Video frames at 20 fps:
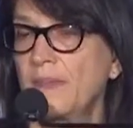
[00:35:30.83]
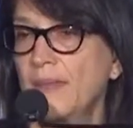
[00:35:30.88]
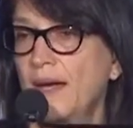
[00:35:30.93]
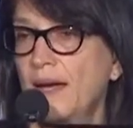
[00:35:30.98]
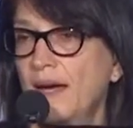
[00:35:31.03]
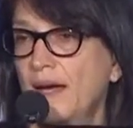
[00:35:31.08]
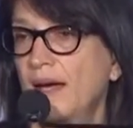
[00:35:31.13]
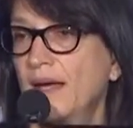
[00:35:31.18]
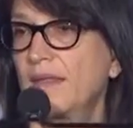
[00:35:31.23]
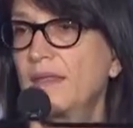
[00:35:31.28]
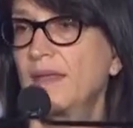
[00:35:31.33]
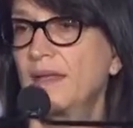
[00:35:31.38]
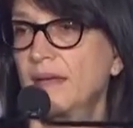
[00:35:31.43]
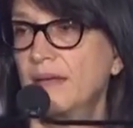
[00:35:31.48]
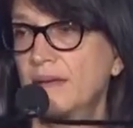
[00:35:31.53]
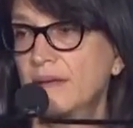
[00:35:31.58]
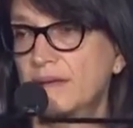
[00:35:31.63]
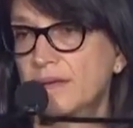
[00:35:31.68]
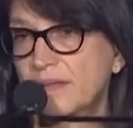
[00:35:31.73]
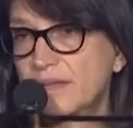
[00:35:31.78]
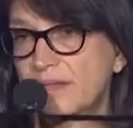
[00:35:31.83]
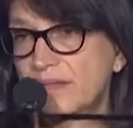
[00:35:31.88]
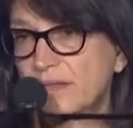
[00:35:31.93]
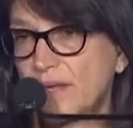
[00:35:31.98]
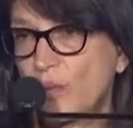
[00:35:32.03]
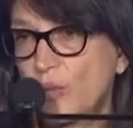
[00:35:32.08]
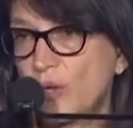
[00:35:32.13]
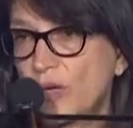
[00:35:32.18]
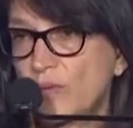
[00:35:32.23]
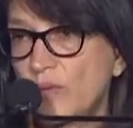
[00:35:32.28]
uh, the
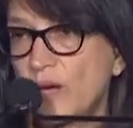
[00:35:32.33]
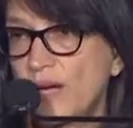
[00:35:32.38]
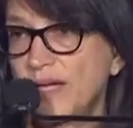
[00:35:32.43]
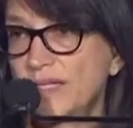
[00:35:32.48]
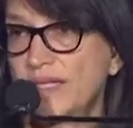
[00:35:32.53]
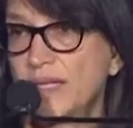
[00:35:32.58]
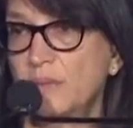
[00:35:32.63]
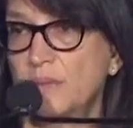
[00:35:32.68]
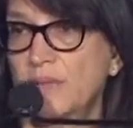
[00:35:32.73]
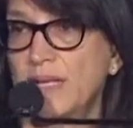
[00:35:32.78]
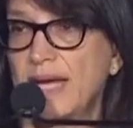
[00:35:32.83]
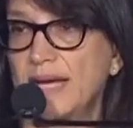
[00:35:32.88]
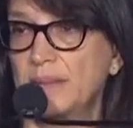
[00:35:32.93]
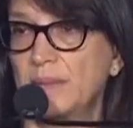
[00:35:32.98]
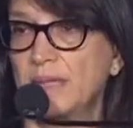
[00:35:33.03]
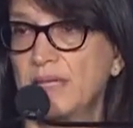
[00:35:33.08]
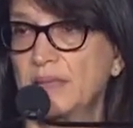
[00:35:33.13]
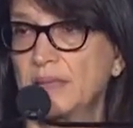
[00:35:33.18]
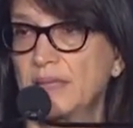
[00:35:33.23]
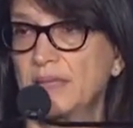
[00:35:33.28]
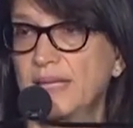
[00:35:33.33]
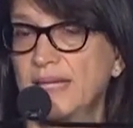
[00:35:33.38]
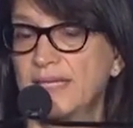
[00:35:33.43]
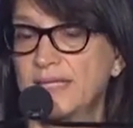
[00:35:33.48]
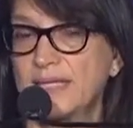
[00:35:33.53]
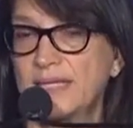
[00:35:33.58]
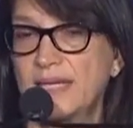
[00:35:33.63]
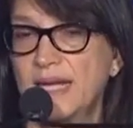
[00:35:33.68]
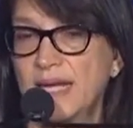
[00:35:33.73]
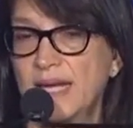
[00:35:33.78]
somewhat rising black middle
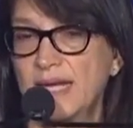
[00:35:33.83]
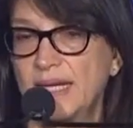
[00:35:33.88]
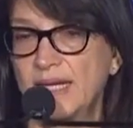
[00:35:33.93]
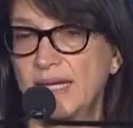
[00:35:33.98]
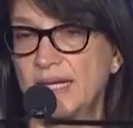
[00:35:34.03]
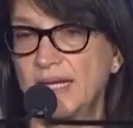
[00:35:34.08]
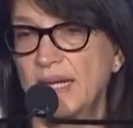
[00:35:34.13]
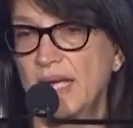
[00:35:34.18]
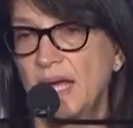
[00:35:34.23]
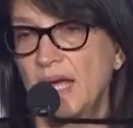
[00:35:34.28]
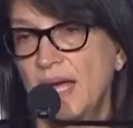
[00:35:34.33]
class in Haiti,